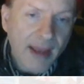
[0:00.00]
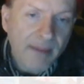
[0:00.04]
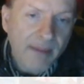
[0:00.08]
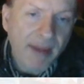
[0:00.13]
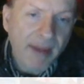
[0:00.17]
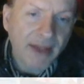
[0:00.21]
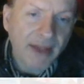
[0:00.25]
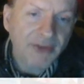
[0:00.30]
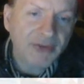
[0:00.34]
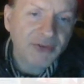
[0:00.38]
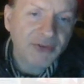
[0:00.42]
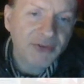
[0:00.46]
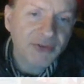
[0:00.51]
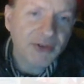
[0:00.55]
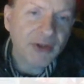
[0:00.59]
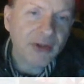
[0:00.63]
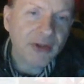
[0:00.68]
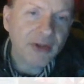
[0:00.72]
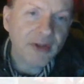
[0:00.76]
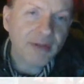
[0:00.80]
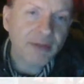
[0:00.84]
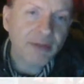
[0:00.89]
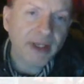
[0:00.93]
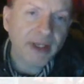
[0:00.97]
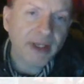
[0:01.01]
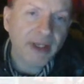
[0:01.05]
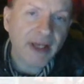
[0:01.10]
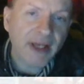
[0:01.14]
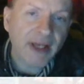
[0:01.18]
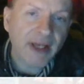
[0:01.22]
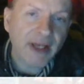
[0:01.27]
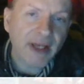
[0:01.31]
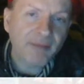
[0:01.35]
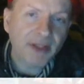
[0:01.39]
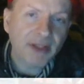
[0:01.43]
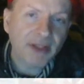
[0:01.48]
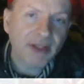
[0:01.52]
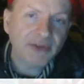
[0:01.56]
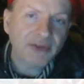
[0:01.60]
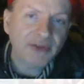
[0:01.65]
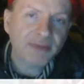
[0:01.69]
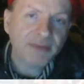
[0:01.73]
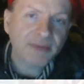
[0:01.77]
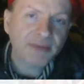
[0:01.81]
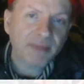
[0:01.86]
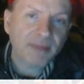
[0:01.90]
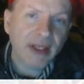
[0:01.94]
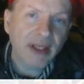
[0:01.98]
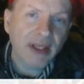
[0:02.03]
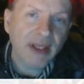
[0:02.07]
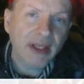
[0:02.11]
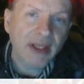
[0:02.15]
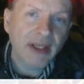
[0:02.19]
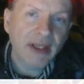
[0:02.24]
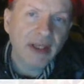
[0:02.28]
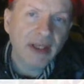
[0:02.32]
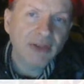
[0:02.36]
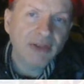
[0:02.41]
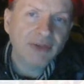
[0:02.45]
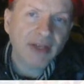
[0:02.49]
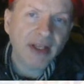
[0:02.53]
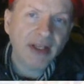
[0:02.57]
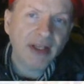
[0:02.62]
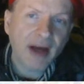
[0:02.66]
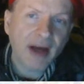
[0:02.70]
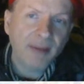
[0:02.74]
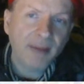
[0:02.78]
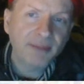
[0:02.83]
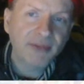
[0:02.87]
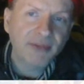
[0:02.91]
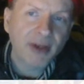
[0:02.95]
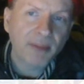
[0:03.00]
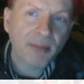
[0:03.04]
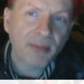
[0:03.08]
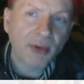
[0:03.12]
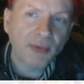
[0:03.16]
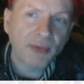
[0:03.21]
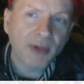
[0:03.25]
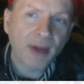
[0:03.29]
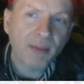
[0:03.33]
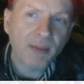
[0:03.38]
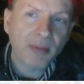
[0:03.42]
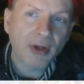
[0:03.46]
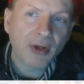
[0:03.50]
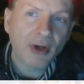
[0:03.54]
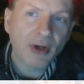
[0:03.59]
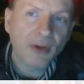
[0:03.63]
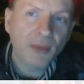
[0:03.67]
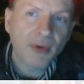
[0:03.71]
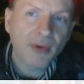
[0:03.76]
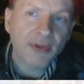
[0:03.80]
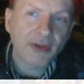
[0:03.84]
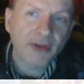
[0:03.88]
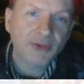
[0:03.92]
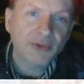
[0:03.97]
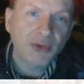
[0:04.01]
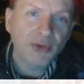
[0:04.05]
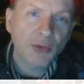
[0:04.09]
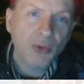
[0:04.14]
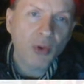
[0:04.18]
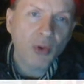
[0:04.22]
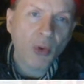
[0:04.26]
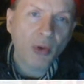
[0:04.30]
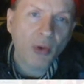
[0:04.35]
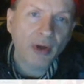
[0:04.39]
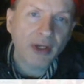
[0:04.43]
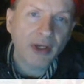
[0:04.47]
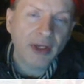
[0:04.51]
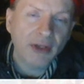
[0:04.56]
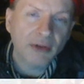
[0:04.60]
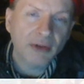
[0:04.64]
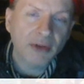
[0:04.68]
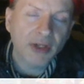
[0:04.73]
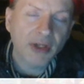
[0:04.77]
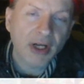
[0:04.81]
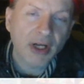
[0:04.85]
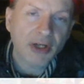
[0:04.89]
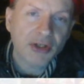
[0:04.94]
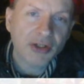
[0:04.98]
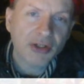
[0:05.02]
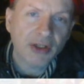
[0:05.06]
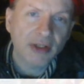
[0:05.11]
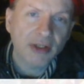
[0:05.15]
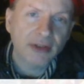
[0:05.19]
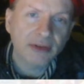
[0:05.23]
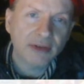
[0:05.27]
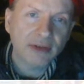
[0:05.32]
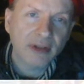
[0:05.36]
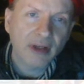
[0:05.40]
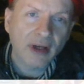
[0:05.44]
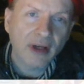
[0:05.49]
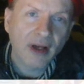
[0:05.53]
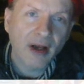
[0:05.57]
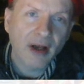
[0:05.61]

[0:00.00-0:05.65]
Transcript: Bedsitter, 3.5 minutes, is an up-tempo number with a two-chord introduction,